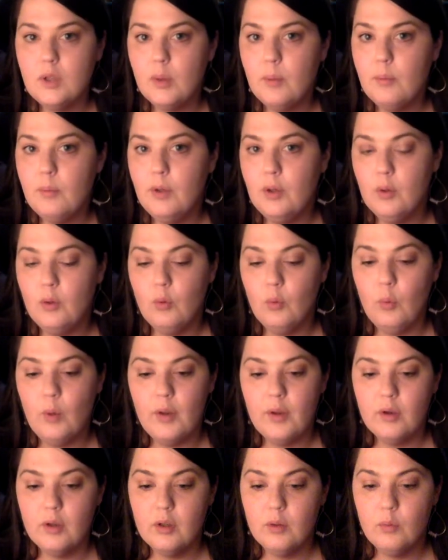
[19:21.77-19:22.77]
you know,
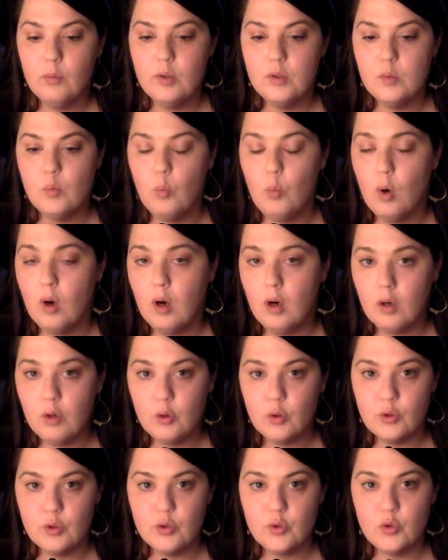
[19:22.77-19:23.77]
whether it was work
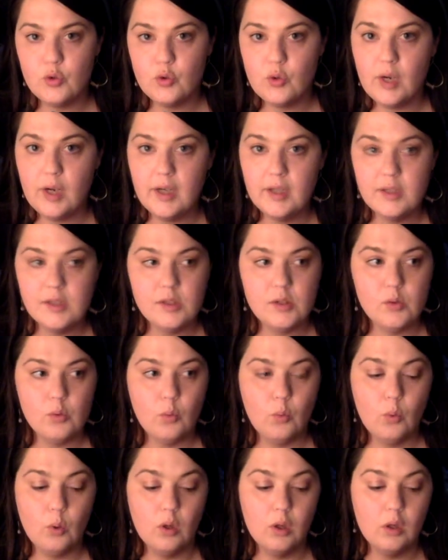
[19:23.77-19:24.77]
or stress
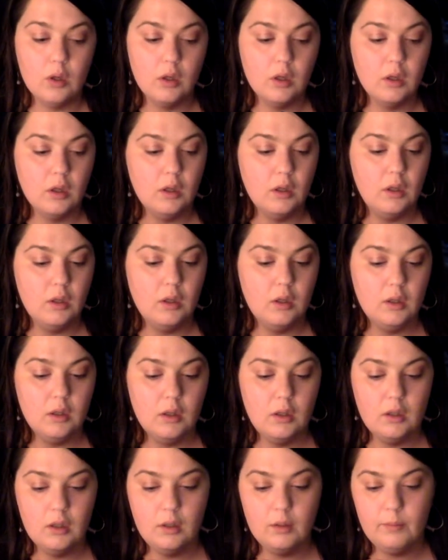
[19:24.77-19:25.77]
or
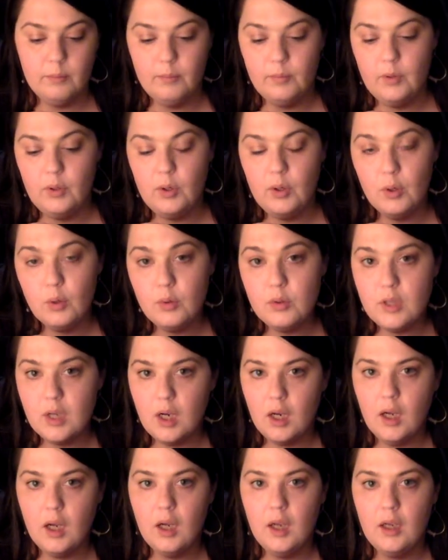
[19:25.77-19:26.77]
no
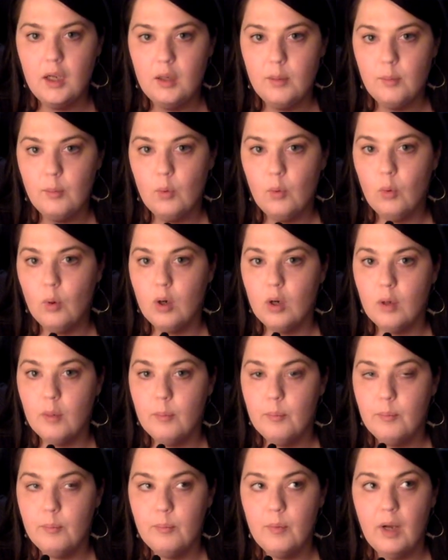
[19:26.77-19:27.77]
time, or
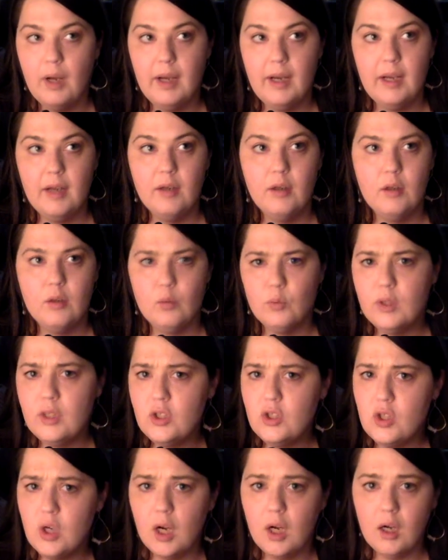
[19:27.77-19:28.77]
I had 3
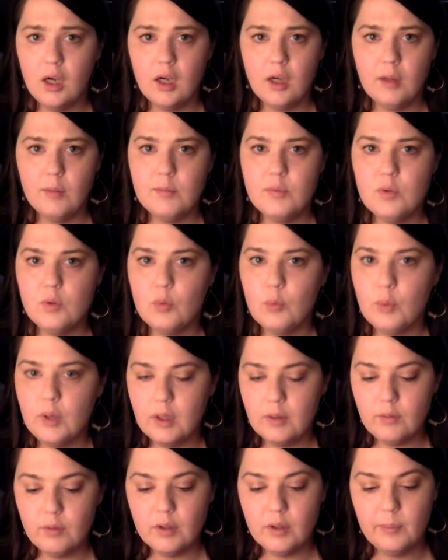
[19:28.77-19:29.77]
jobs or
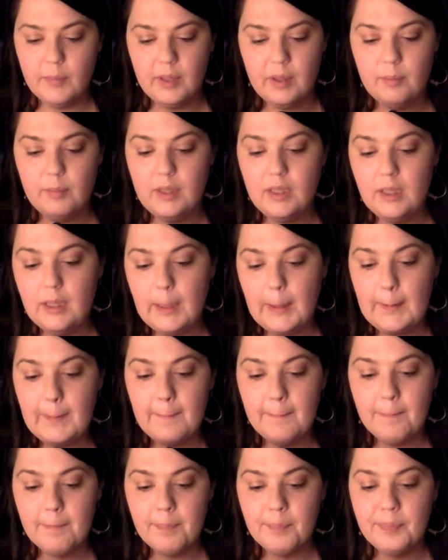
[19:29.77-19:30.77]
whatever it may be,
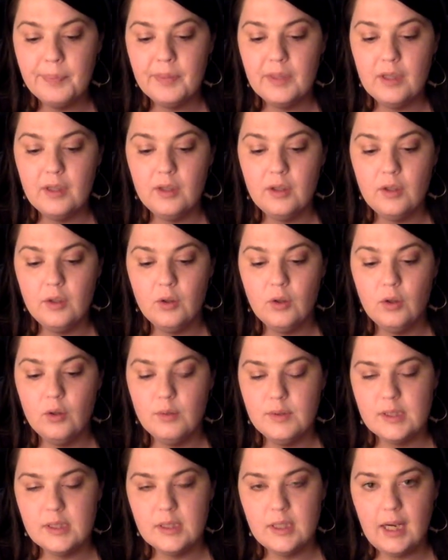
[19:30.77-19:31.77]
you know, I
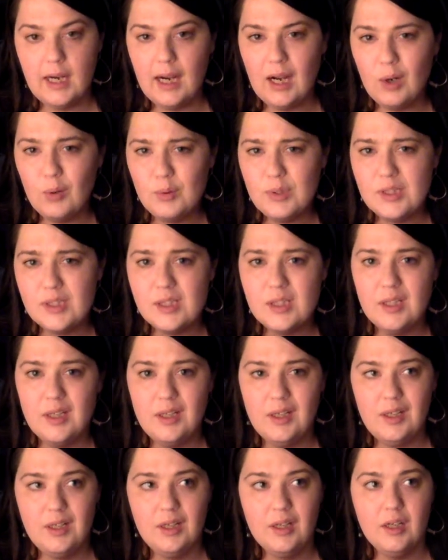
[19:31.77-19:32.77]
was house
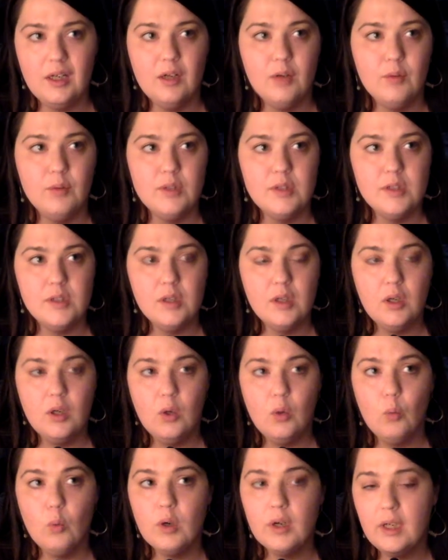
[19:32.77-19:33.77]
sitting and I was
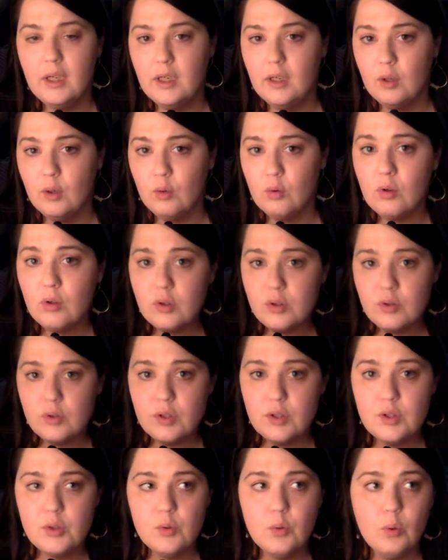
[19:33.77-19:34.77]
working at a grocery
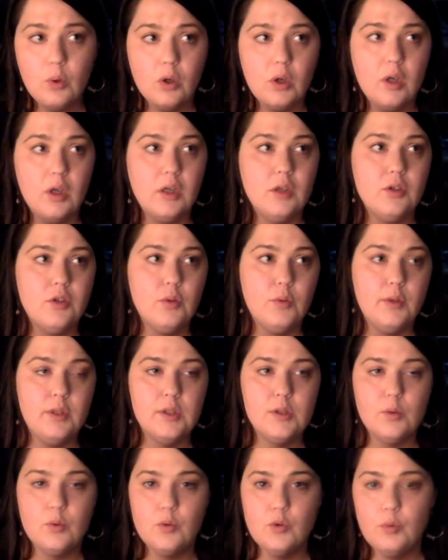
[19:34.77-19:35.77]
store and doing
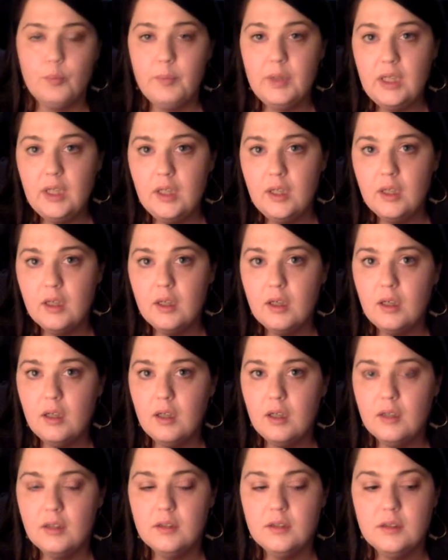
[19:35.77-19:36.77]
social media,
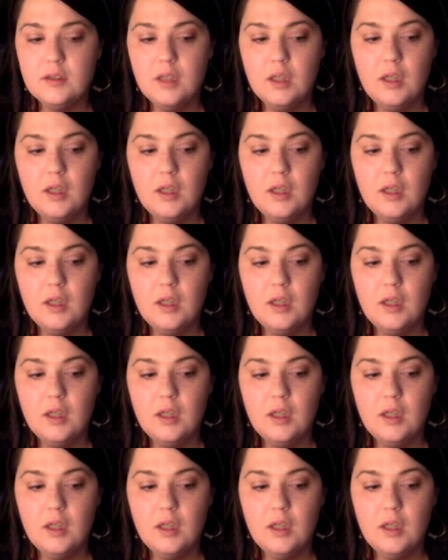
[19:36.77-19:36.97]
and